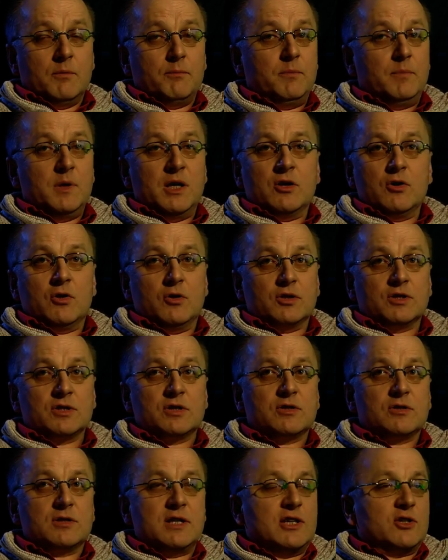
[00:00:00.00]

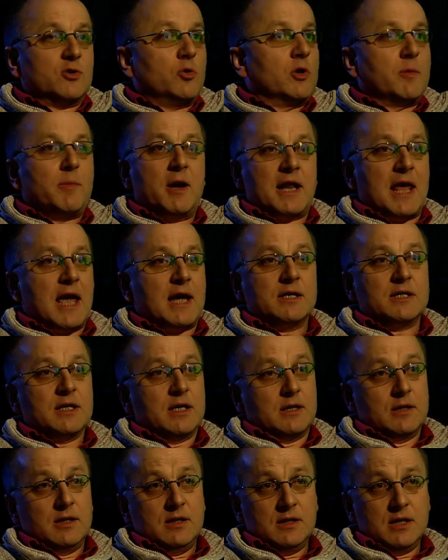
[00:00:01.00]
because it's all about
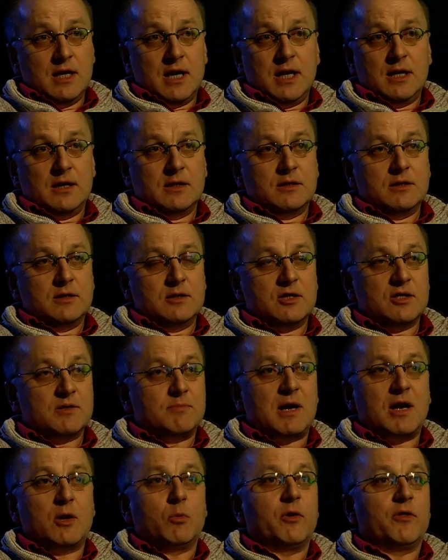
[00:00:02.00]
acting in the end. It doesn't
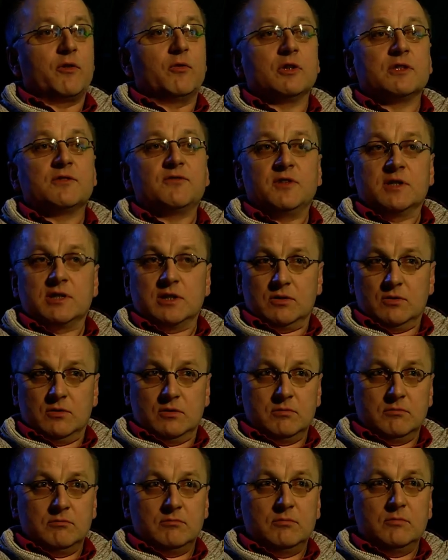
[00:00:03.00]
matter whether it's
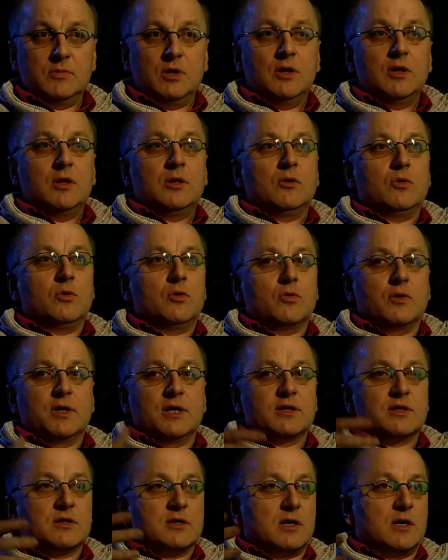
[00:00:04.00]
physical or
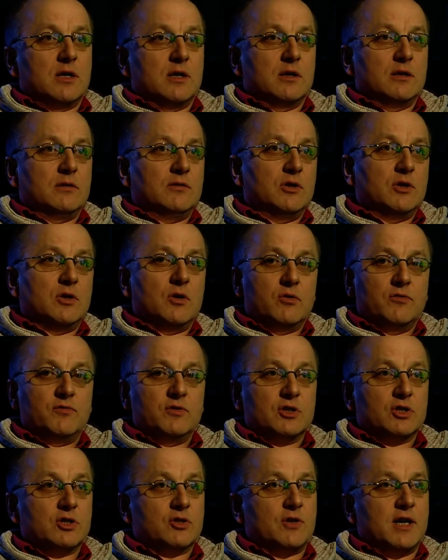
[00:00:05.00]
it's, if
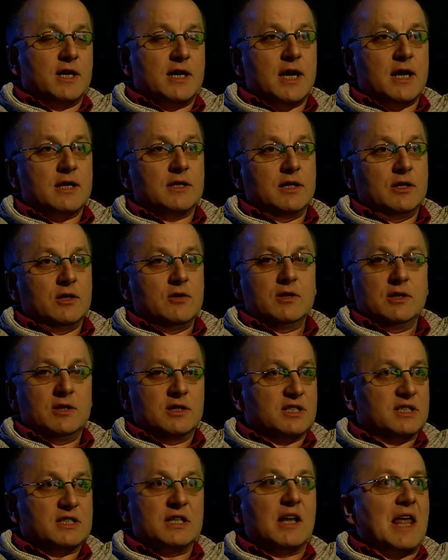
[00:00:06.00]
it's straight acting,
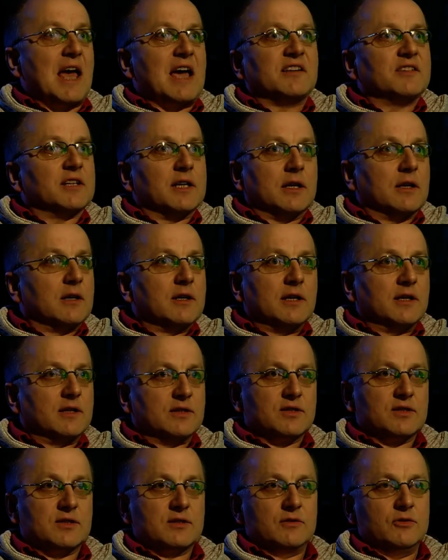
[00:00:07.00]
it's still acting.
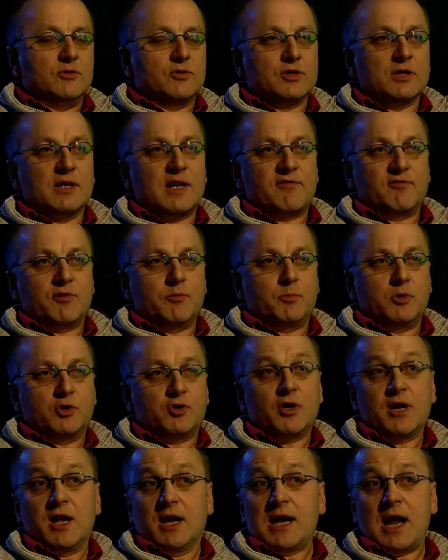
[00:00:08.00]
You still have to
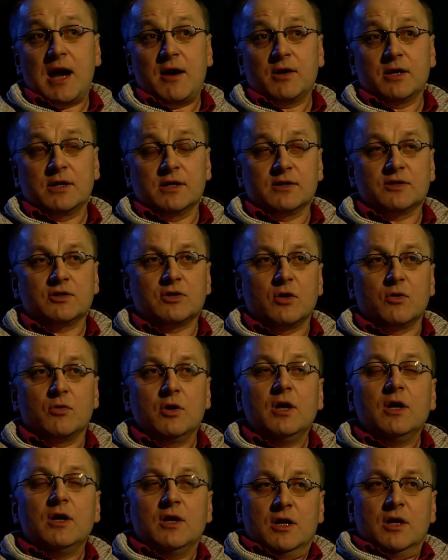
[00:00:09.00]
portray a character. So
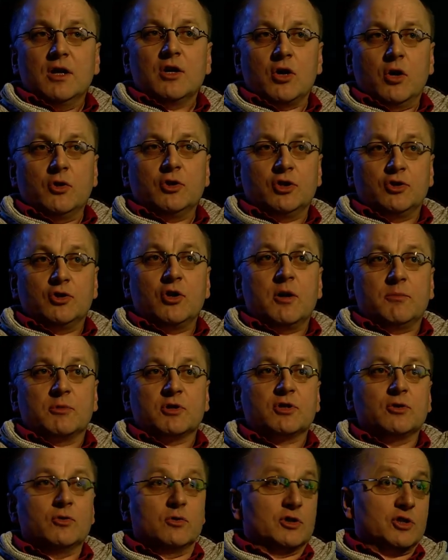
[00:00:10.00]
going to drama
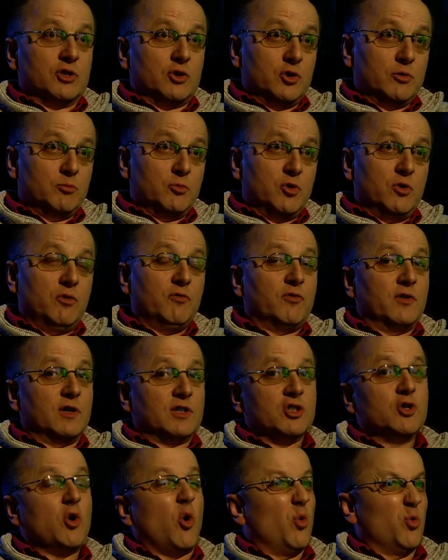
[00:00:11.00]
school is a good move.
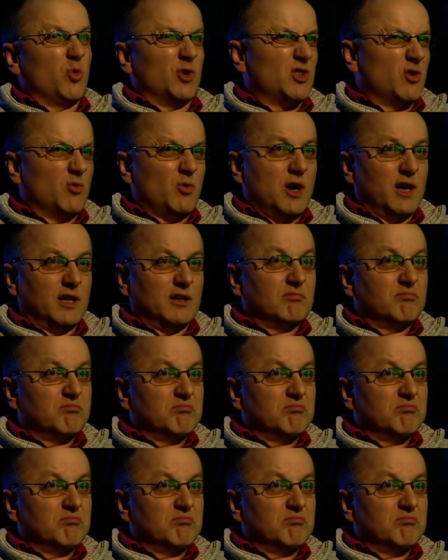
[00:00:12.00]
It's not always the right